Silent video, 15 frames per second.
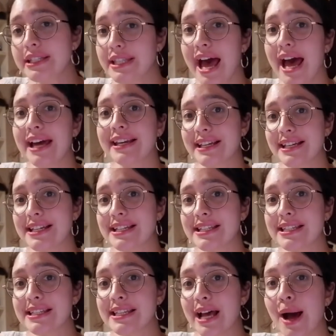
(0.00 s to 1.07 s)
That
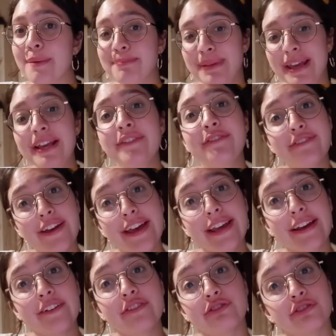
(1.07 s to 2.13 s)
is a big
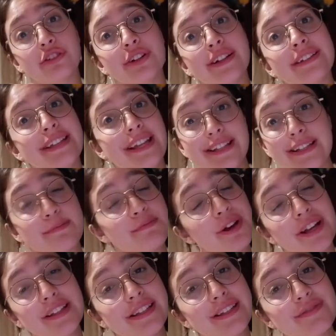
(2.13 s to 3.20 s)
thing for a dance
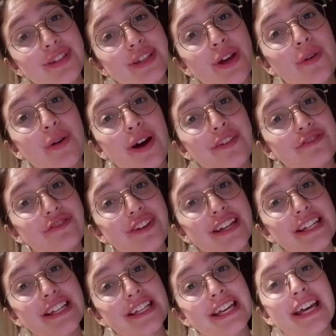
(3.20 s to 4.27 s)
practice video, I
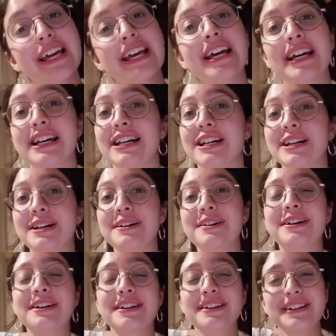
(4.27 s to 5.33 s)
think.
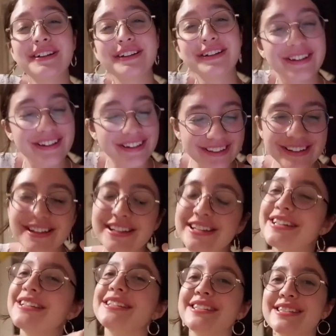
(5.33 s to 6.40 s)
Uh,
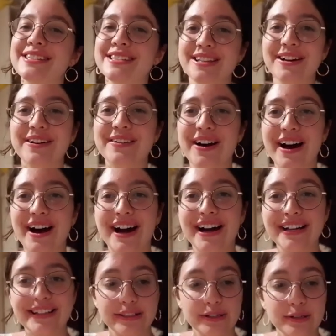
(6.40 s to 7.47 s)
so
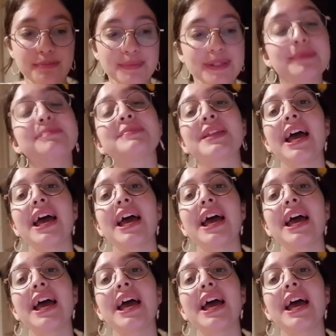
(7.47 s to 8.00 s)
I, oops.